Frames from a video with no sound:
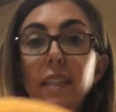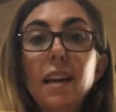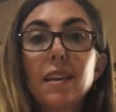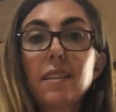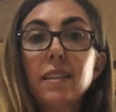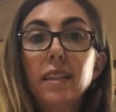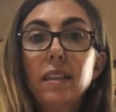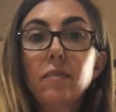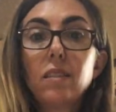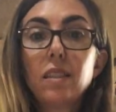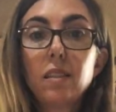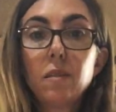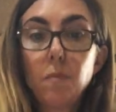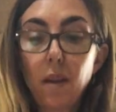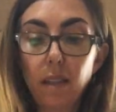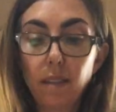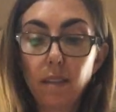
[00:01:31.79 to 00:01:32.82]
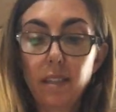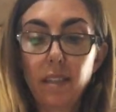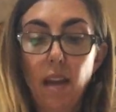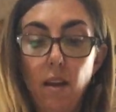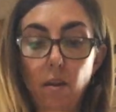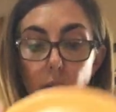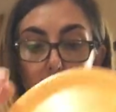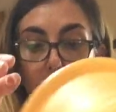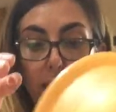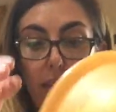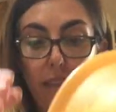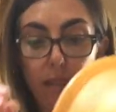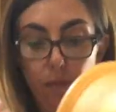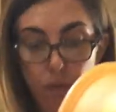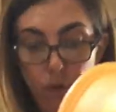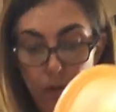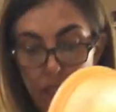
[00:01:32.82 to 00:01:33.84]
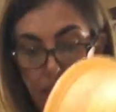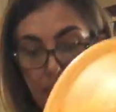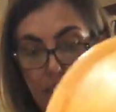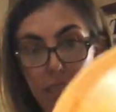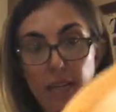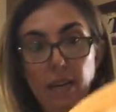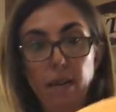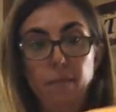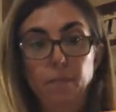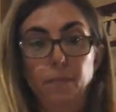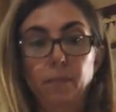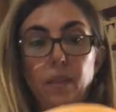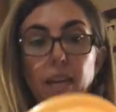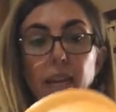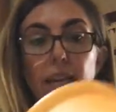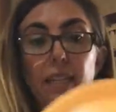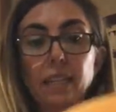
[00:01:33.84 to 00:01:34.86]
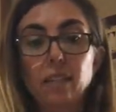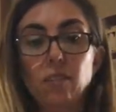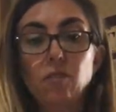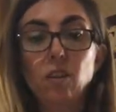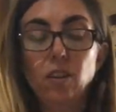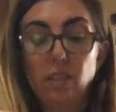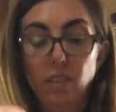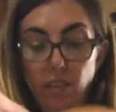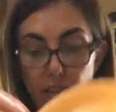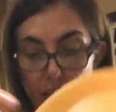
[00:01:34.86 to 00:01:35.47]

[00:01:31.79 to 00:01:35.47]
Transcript: doesn't even smell sour at this point in time. And it's not